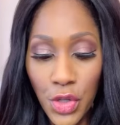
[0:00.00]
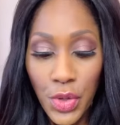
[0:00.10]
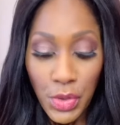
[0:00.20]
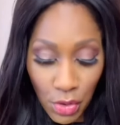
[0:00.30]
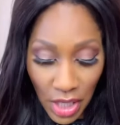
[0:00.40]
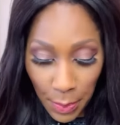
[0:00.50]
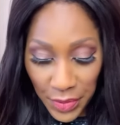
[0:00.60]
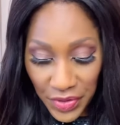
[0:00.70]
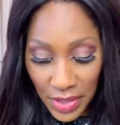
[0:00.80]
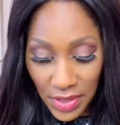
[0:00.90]
So those are a
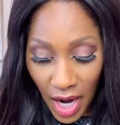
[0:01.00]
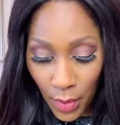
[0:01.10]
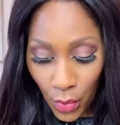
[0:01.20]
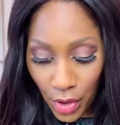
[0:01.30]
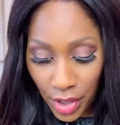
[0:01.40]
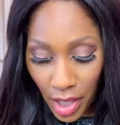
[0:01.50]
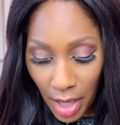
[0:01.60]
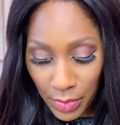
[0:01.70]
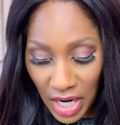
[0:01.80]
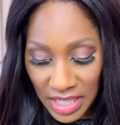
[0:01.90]
couple things I would
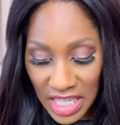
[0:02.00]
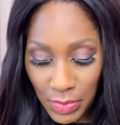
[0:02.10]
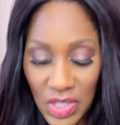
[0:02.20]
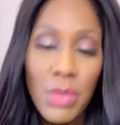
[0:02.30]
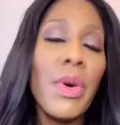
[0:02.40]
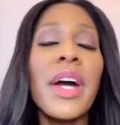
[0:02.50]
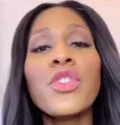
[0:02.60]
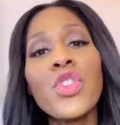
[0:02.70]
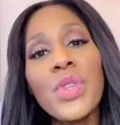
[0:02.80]
um, kind of keep this in mind.